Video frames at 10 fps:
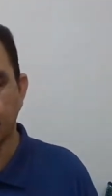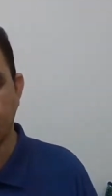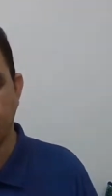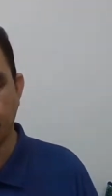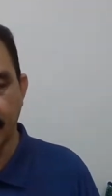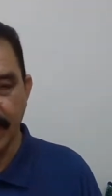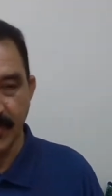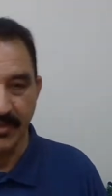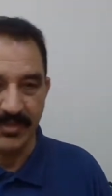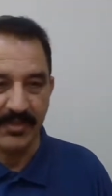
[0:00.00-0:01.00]
Somewhat
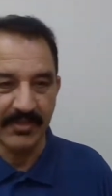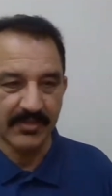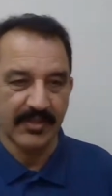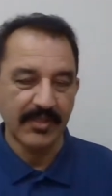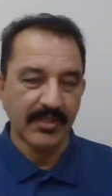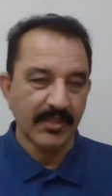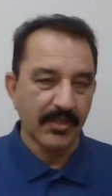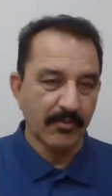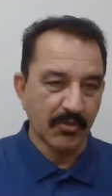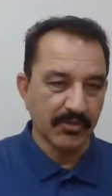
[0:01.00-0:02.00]
it is
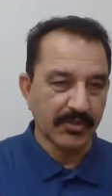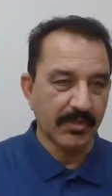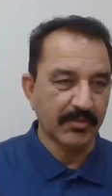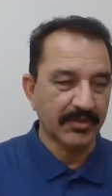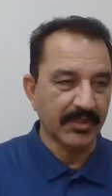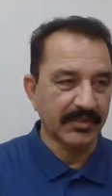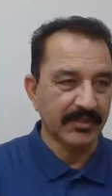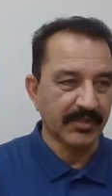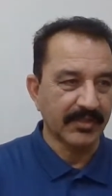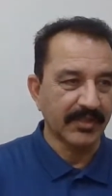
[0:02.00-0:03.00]
most common things
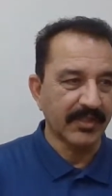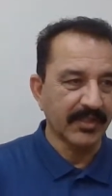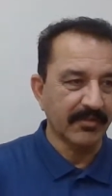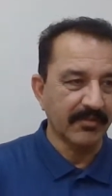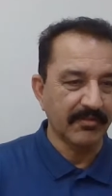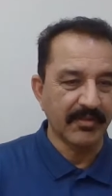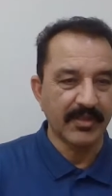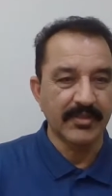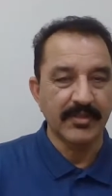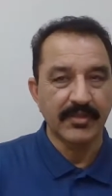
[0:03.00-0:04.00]
are there everywhere.